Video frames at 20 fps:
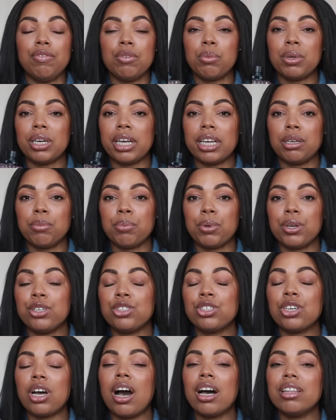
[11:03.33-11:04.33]
Even when I
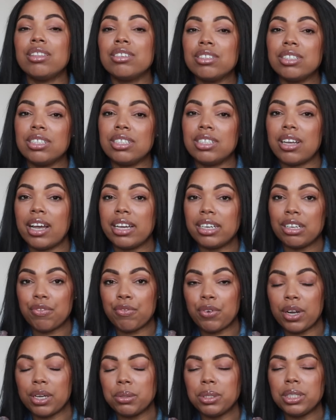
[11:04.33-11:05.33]
compare it to other designer
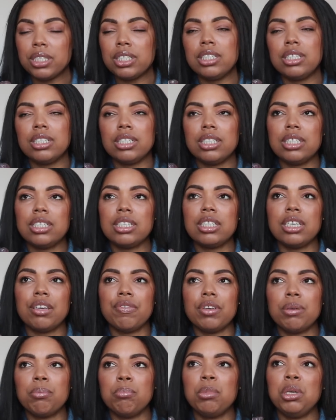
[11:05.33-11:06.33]
fragrances, this is
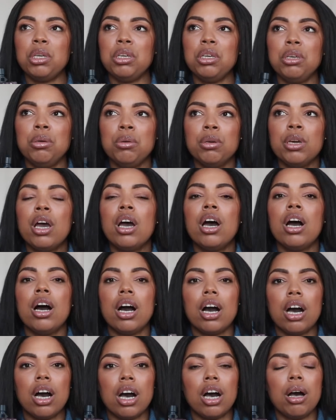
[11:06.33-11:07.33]
giving me
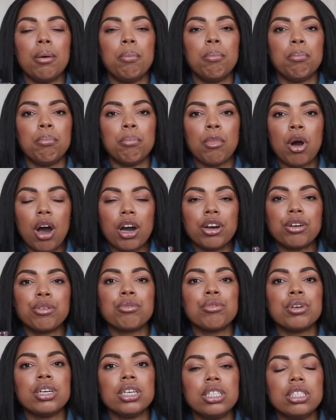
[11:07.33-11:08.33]
a
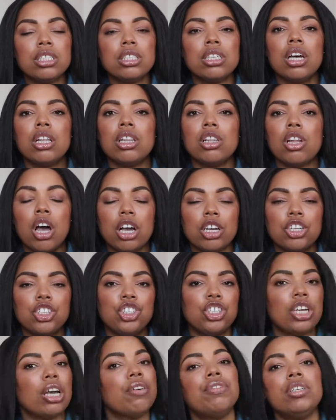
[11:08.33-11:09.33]
moderate
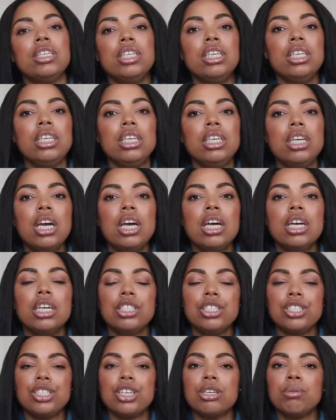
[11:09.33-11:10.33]
longevity
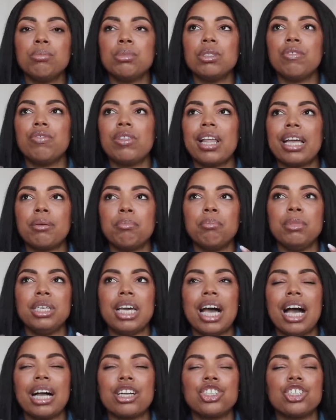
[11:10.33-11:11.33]
in terms of like
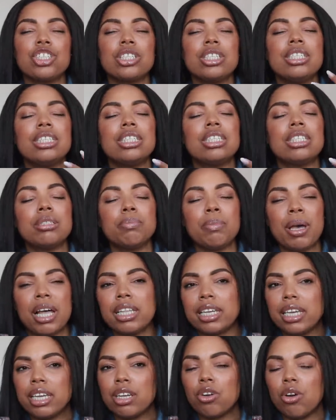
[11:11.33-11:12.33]
me actually
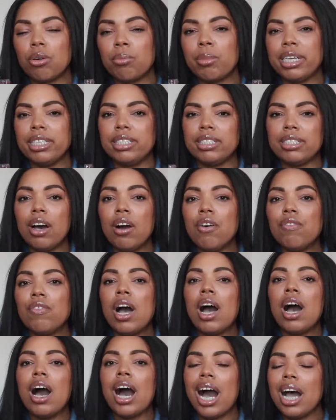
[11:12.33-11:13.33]
smelling it on myself.
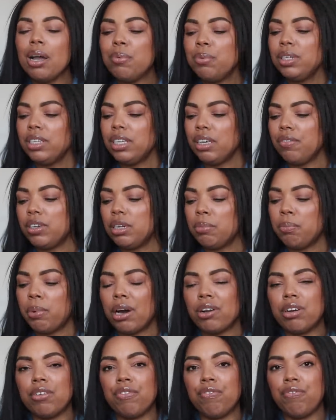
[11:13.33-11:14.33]
I would give it
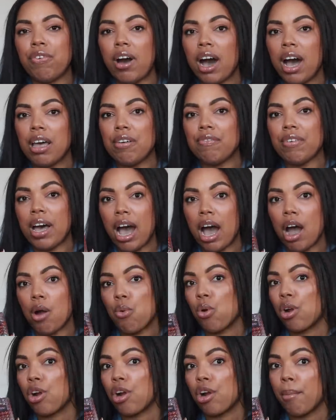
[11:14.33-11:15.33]
about a
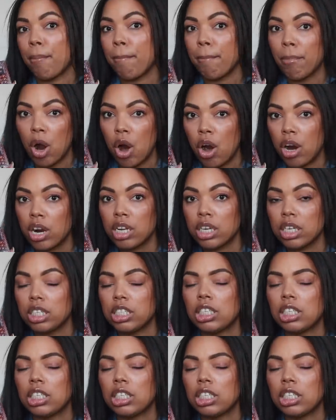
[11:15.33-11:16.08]
5-hour mark.